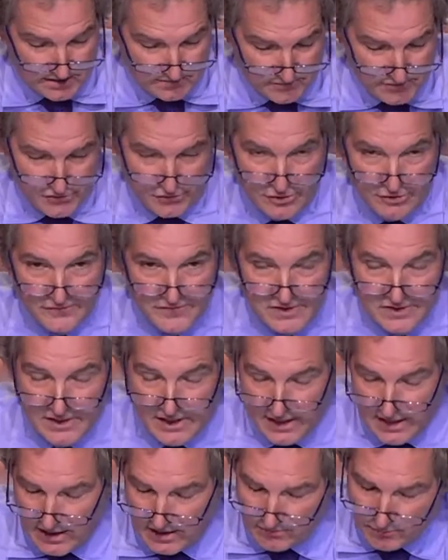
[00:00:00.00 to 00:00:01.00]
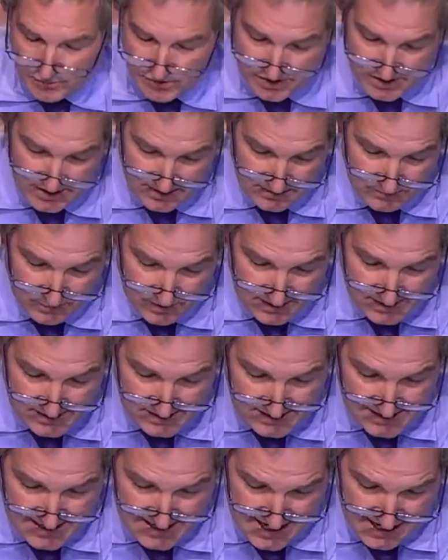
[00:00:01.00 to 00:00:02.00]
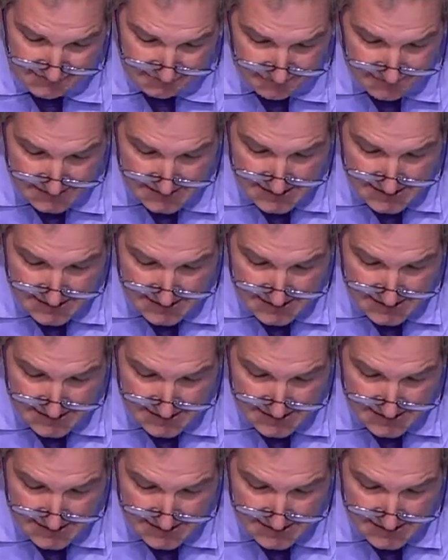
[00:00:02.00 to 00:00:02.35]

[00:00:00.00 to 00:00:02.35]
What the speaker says: observed today and presented by staff.